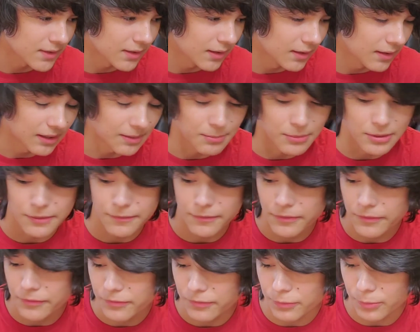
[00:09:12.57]
I mean,
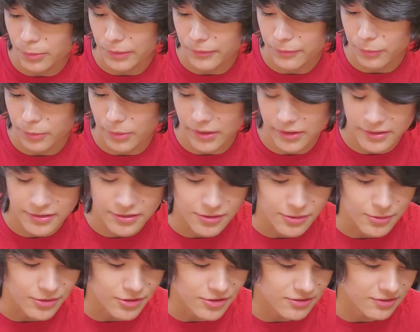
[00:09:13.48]
even if you wanted to,
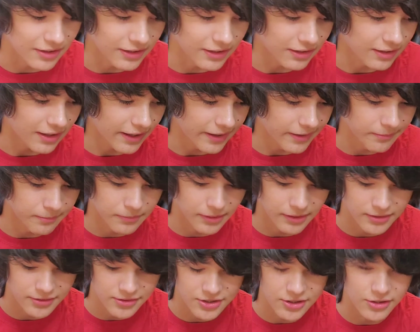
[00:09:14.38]
you just, like, had him,
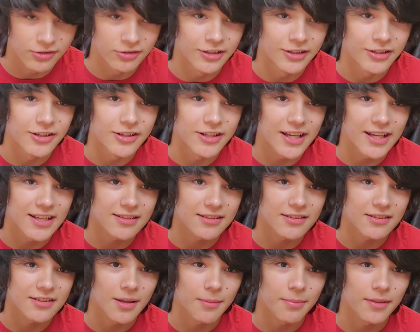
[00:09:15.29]
like, chilling on your desk
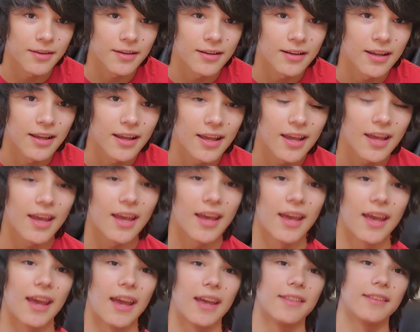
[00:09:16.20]
or something,
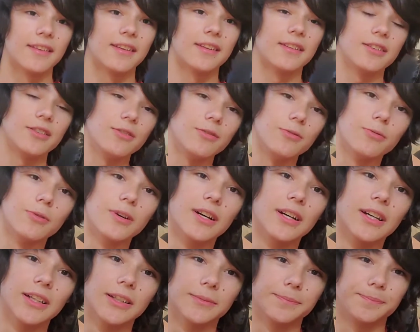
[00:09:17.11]
and then you,
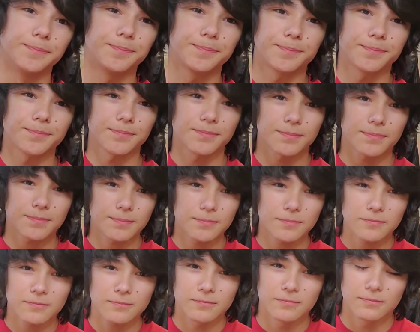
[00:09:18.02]
I
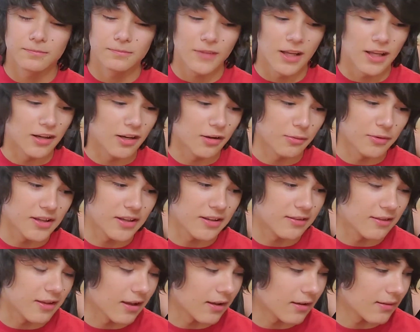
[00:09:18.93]
don't know, we're
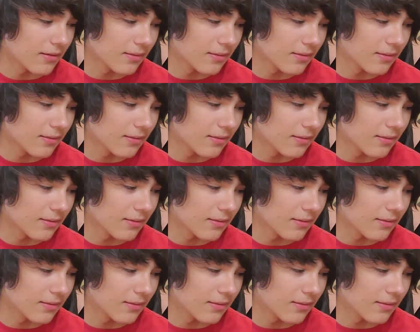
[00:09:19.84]
eating, like